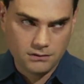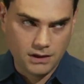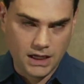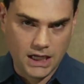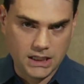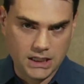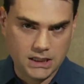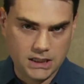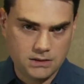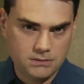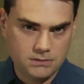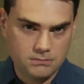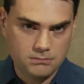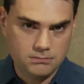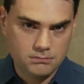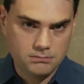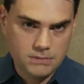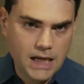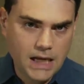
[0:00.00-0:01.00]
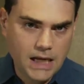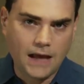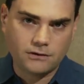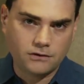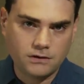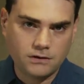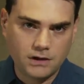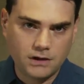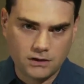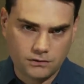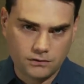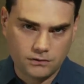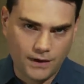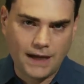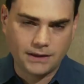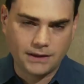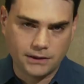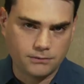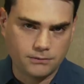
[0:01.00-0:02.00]
And yes, it's
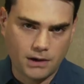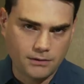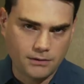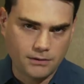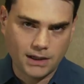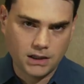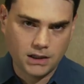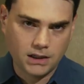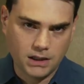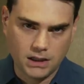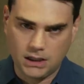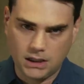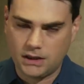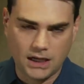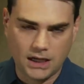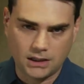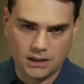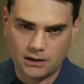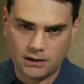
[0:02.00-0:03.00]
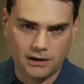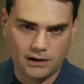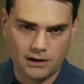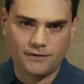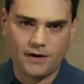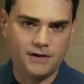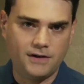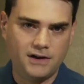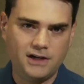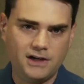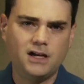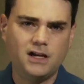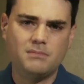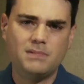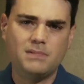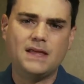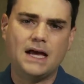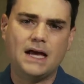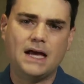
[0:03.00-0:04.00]
violent rhetoric. He then clarified that he
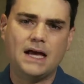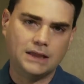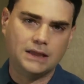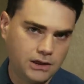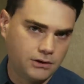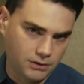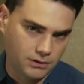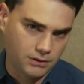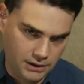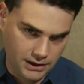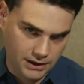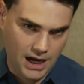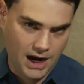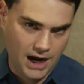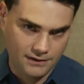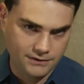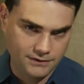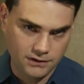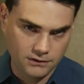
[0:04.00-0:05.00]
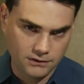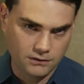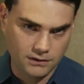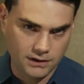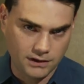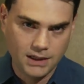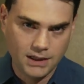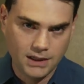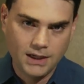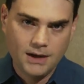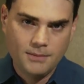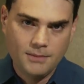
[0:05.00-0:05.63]
didn't mean that literally, obviously.